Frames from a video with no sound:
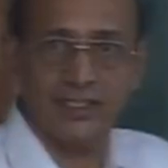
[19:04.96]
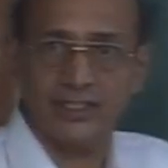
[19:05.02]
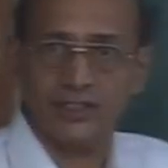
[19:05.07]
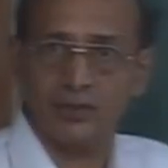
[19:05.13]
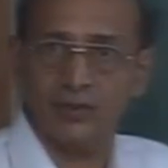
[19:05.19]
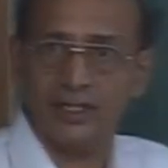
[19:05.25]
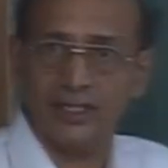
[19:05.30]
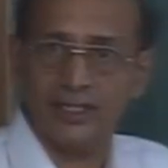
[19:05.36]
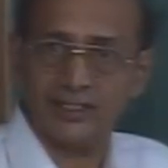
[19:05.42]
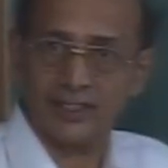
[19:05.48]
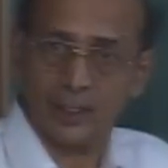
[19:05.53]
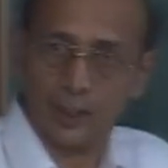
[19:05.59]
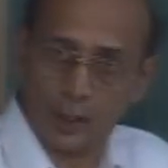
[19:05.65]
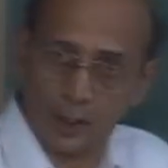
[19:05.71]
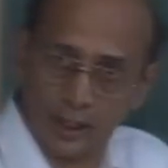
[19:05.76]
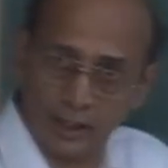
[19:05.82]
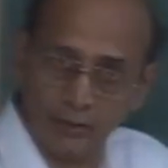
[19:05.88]
this vertex
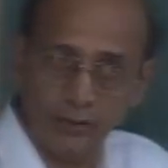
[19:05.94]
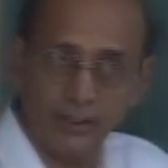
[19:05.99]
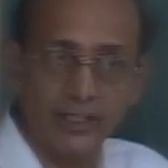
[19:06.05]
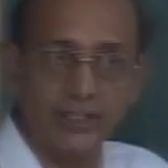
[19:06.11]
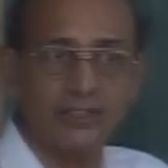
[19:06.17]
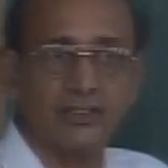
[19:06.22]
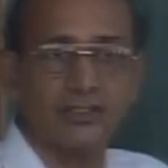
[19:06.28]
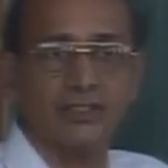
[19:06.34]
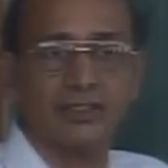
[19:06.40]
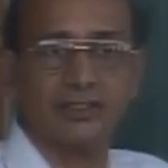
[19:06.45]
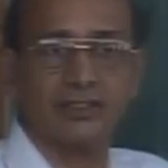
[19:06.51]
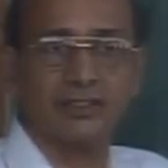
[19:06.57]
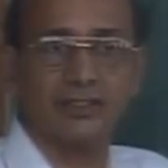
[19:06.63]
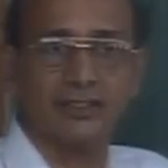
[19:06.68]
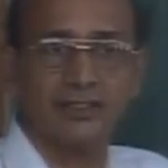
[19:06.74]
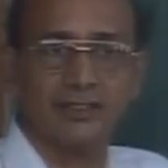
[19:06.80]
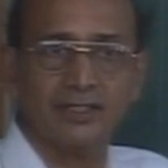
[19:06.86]
are odd
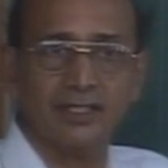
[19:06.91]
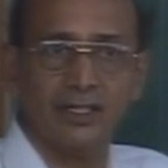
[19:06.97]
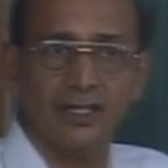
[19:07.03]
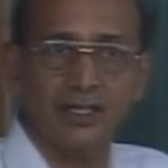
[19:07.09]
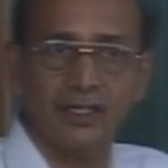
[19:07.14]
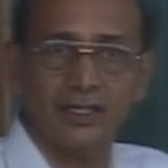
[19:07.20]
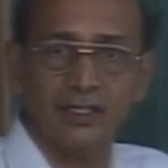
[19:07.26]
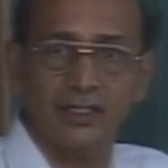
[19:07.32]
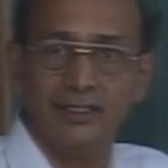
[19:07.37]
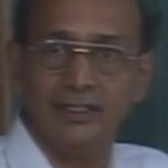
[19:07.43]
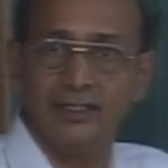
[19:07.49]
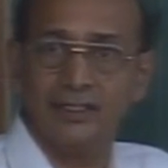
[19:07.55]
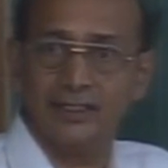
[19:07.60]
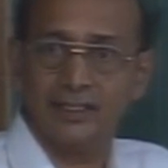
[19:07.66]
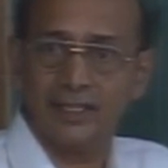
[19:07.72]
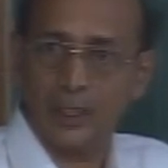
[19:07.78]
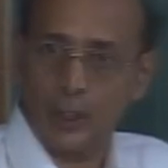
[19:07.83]
vertices. Is that clear?
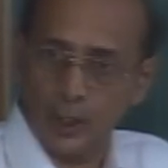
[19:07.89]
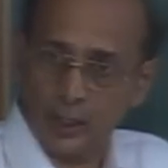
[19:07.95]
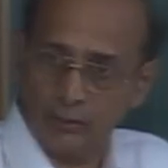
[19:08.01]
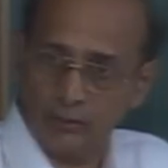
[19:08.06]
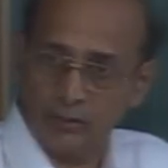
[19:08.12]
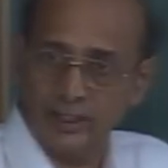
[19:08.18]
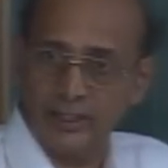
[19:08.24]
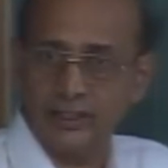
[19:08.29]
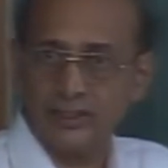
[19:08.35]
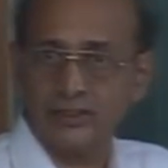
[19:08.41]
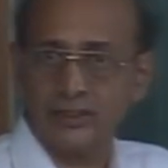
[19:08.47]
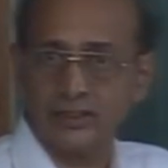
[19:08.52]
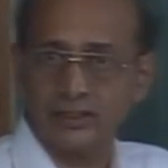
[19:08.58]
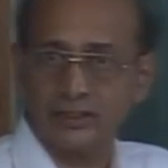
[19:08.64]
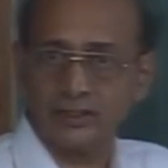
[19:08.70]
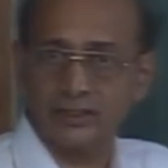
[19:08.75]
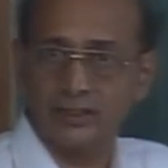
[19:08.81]
They are odd
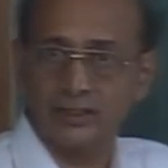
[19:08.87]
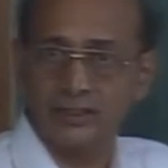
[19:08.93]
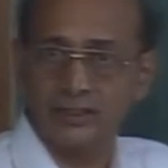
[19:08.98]
vertices.